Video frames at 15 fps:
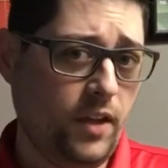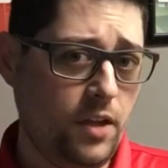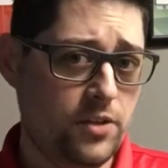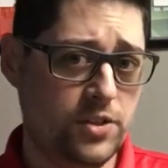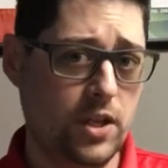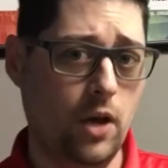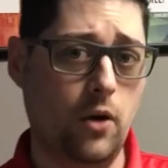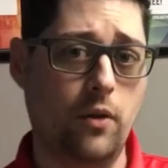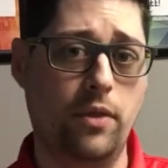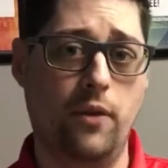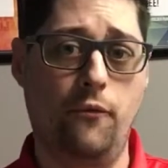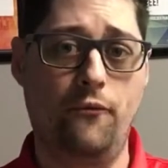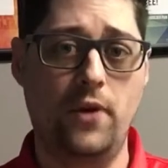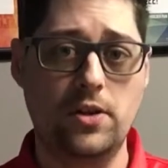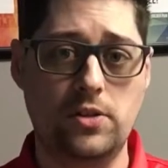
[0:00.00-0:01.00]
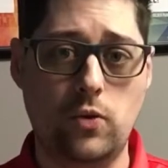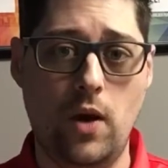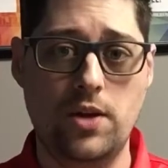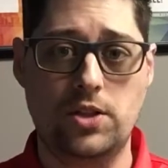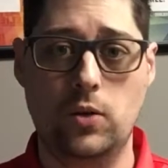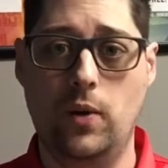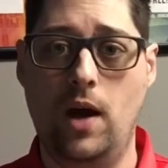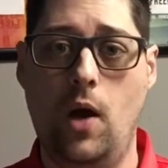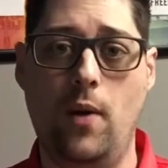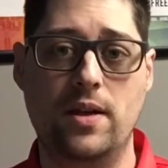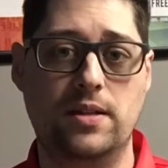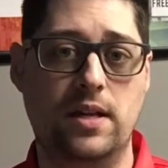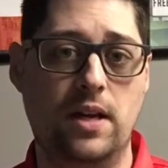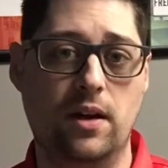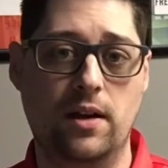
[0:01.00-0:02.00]
So the first question we
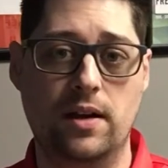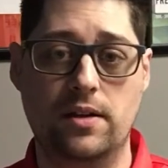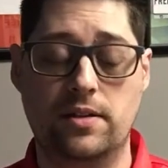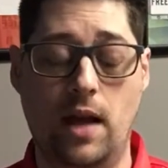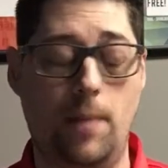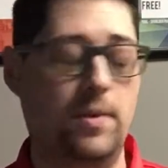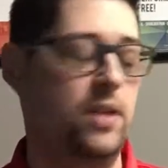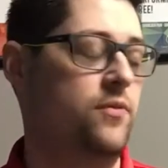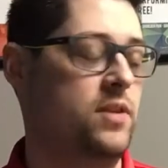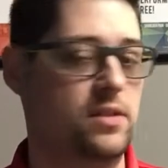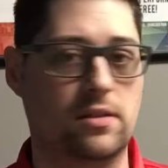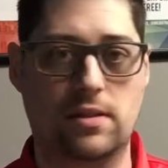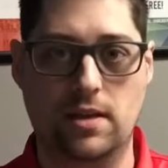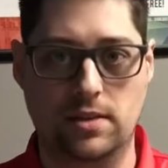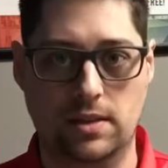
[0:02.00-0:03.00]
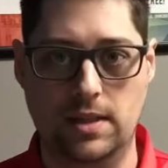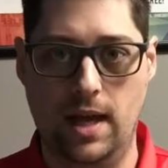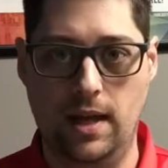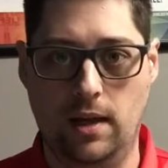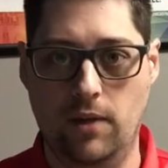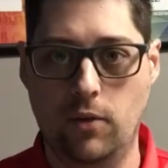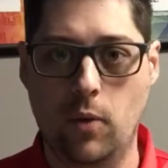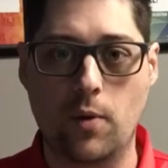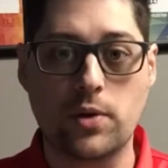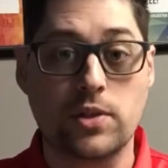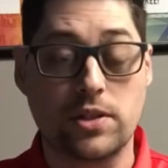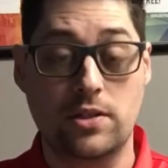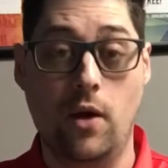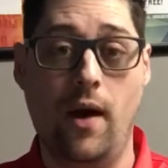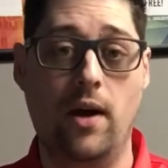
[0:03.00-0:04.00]
always hear is, how many visits does it take? Everyone wants
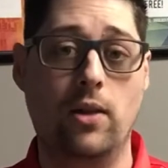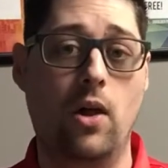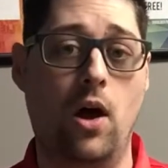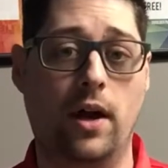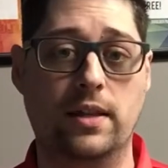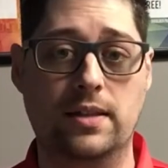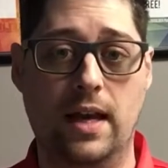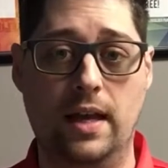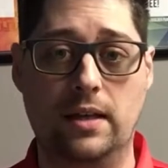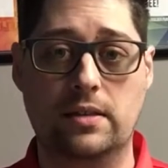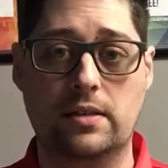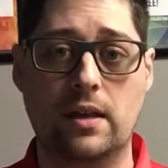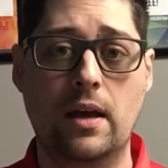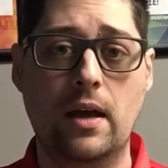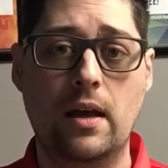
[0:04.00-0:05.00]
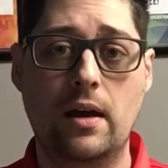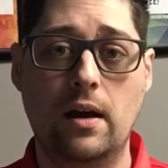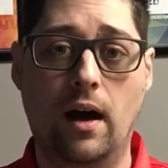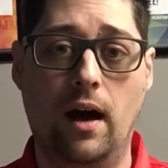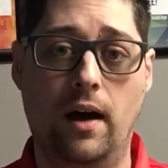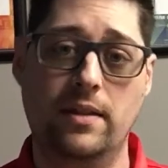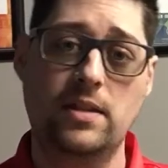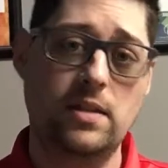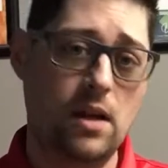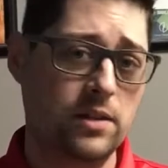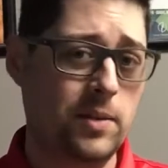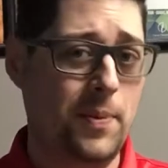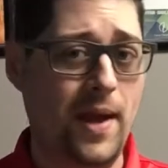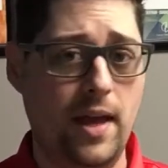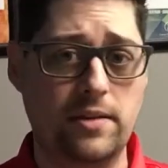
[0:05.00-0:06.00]
to know how long it takes. And this
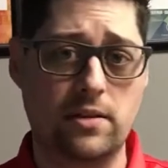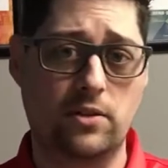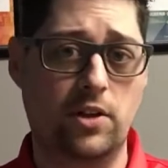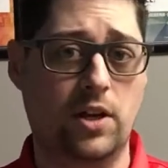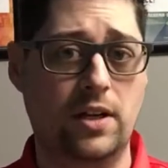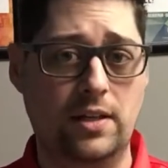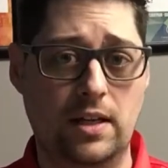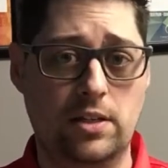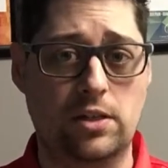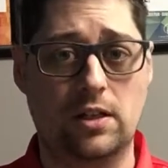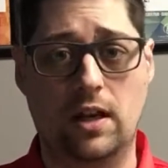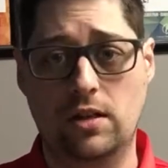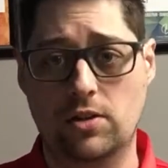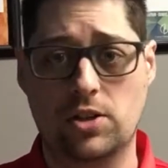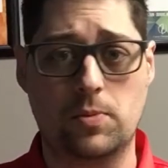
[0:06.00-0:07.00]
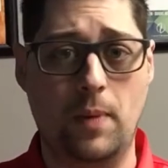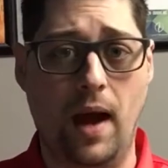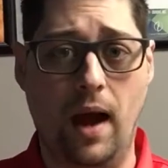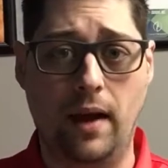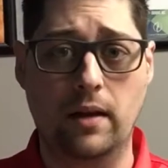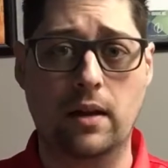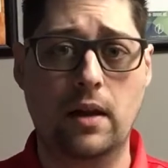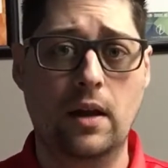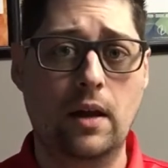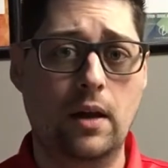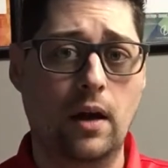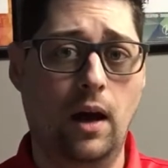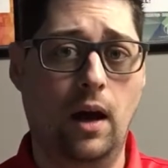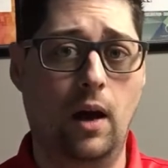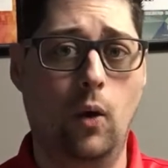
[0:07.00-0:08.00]
all depends on your condition and your spine.
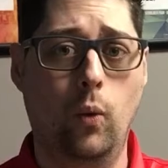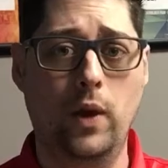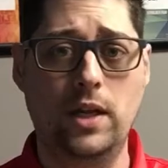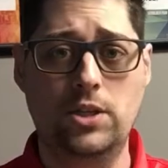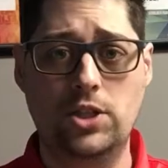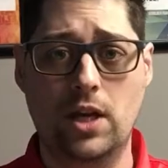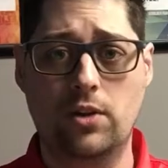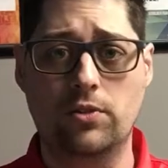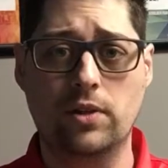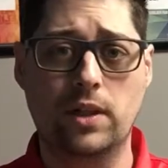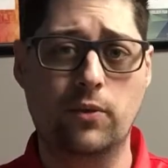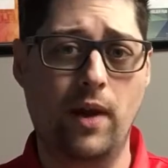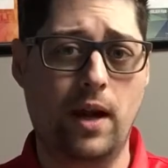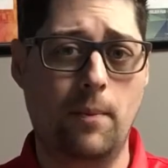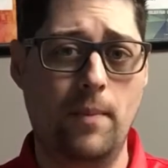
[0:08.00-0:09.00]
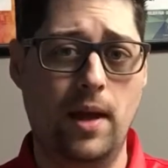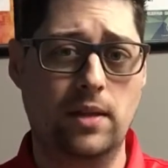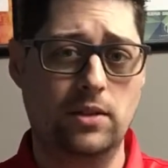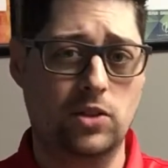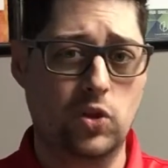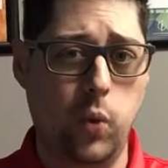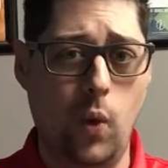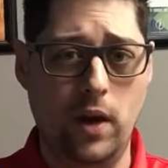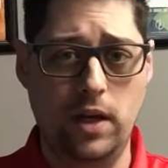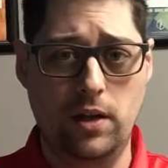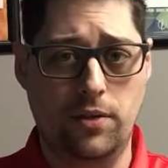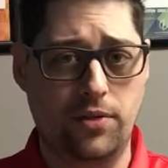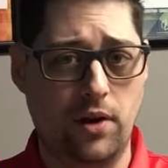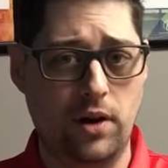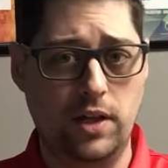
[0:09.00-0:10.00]
We generally recommend a 20
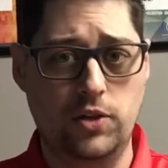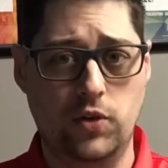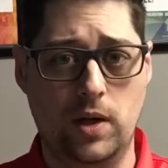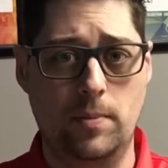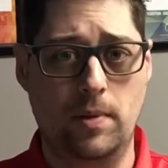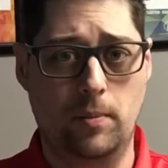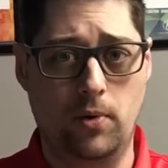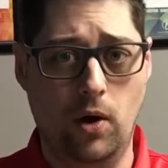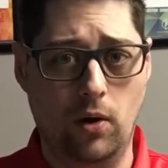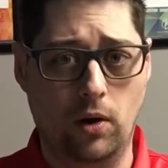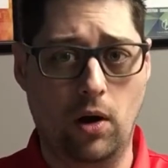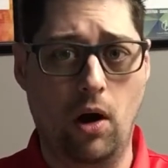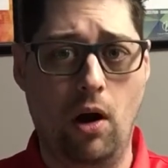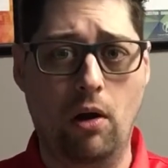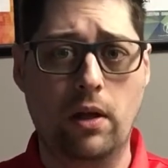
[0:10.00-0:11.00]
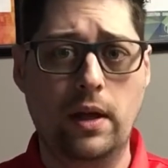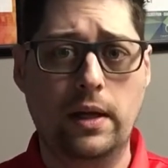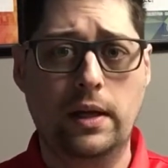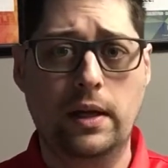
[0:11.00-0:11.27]
to 30 treatment protocol.